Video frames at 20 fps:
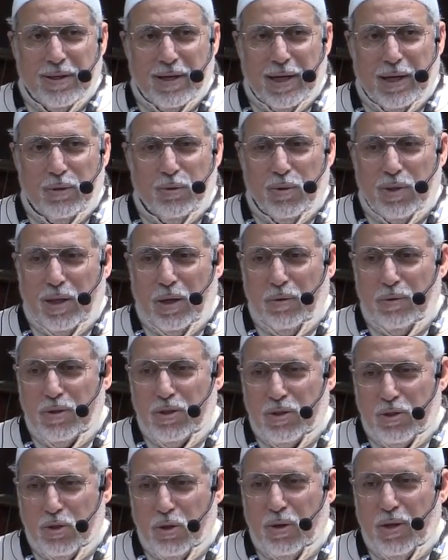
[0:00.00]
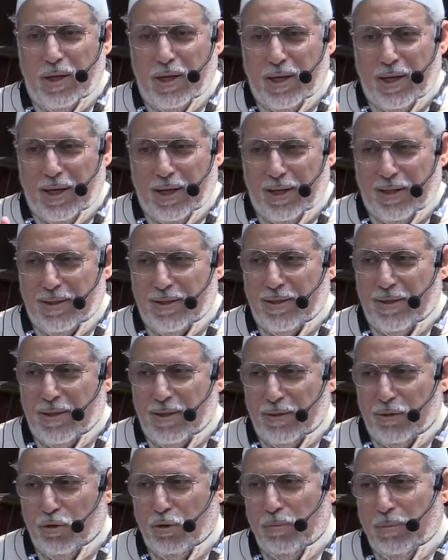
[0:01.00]
and without solid knees
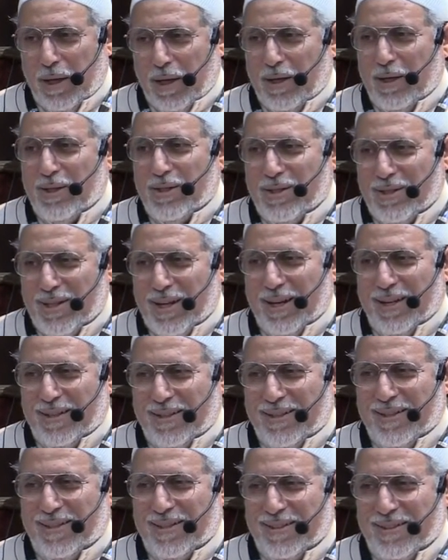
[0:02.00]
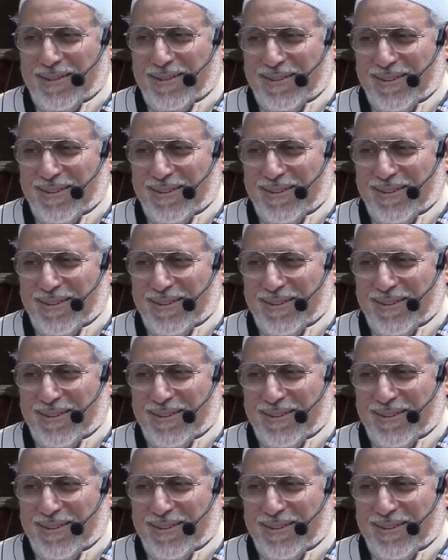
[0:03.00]
to make it stand.